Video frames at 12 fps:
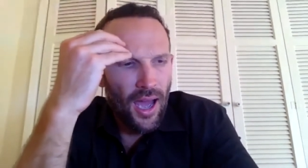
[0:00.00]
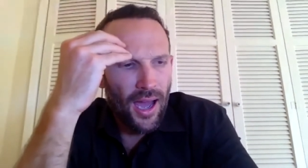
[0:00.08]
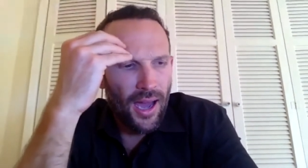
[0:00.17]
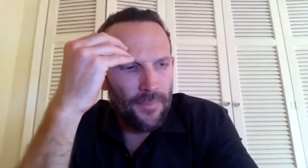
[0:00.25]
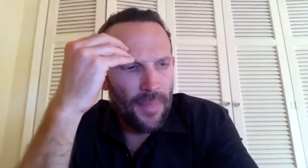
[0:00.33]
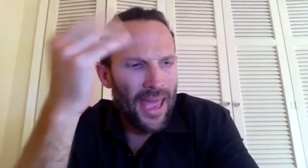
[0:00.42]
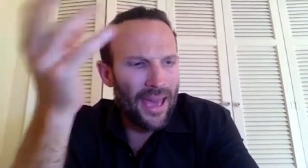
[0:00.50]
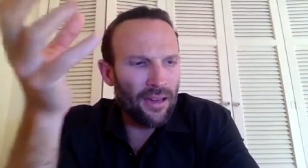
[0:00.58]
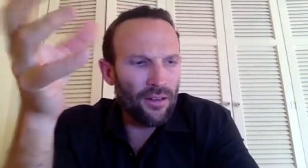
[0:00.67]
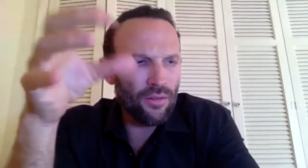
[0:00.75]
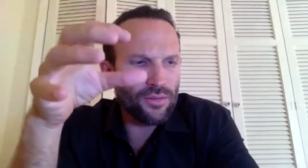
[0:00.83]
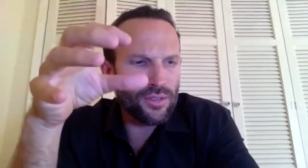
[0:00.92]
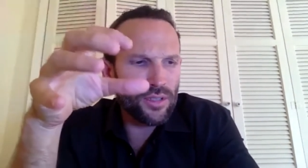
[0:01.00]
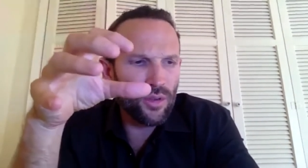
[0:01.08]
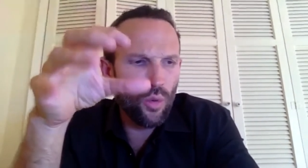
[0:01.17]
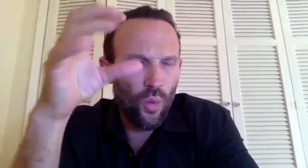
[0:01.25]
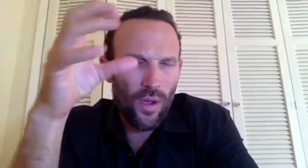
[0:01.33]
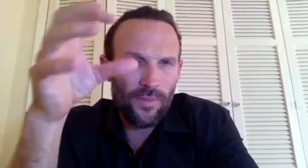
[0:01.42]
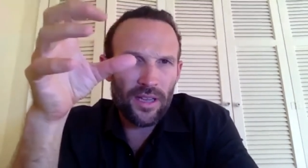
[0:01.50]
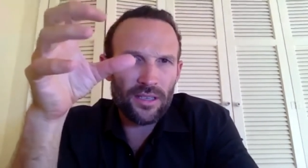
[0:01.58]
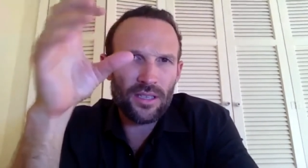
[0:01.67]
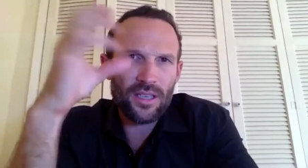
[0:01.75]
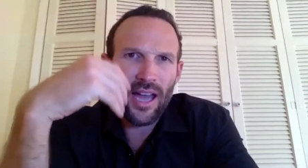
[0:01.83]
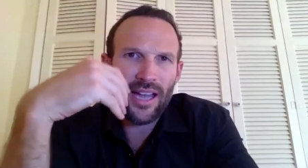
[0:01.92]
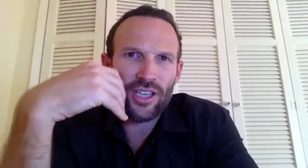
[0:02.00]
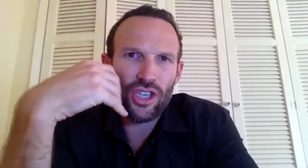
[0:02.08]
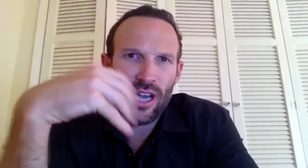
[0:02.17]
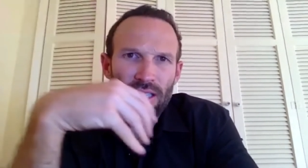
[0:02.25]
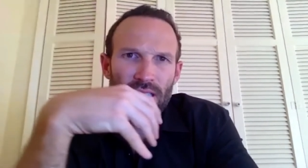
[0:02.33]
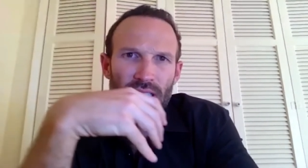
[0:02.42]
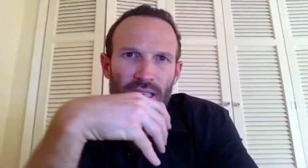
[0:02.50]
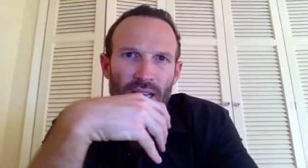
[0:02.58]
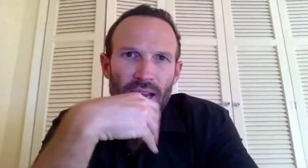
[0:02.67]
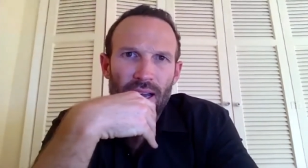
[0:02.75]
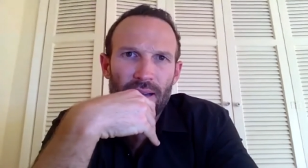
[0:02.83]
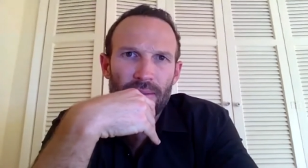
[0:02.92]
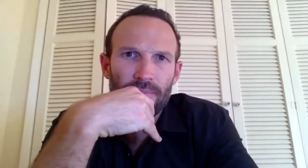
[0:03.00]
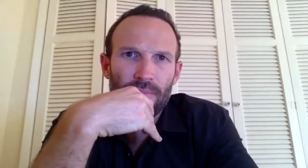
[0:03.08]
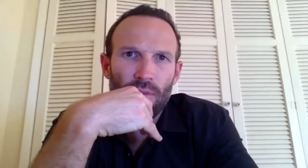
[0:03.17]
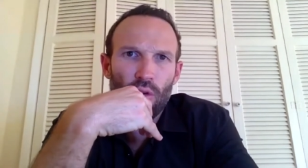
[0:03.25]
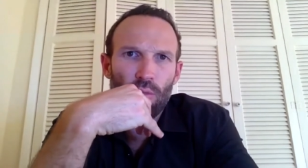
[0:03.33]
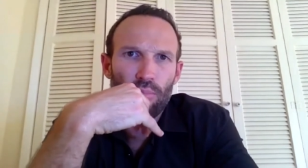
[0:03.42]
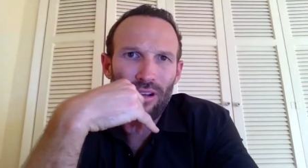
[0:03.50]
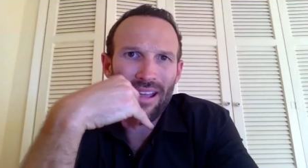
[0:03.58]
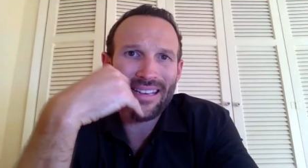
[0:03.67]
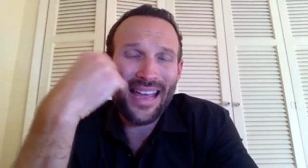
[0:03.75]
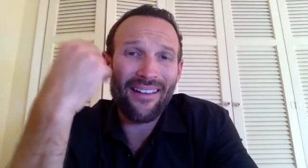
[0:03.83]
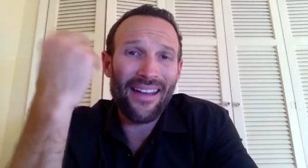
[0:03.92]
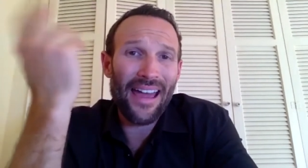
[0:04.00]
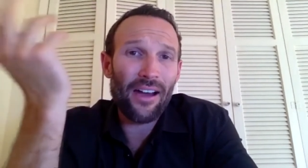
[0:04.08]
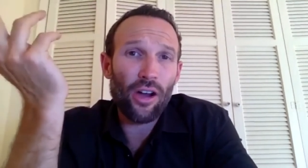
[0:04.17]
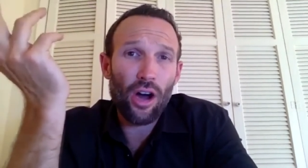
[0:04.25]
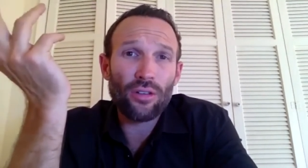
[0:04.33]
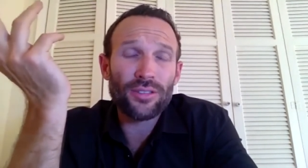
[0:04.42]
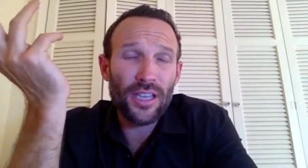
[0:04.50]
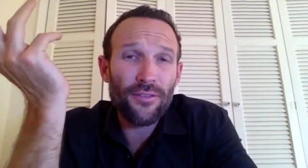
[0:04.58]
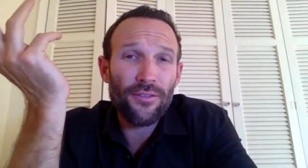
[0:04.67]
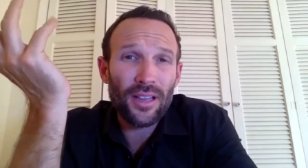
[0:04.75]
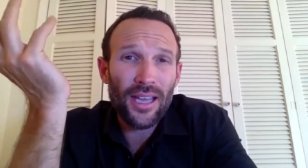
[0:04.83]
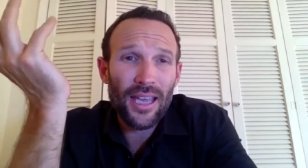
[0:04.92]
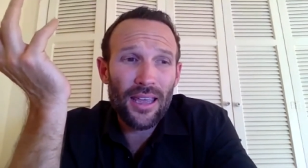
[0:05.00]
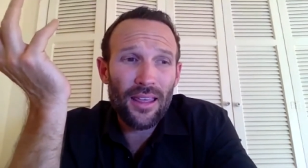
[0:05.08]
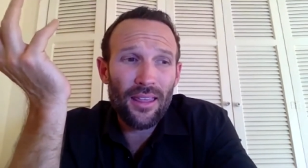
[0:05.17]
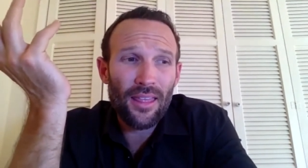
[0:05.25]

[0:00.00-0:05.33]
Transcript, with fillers: How do women digest or break down alcohol differently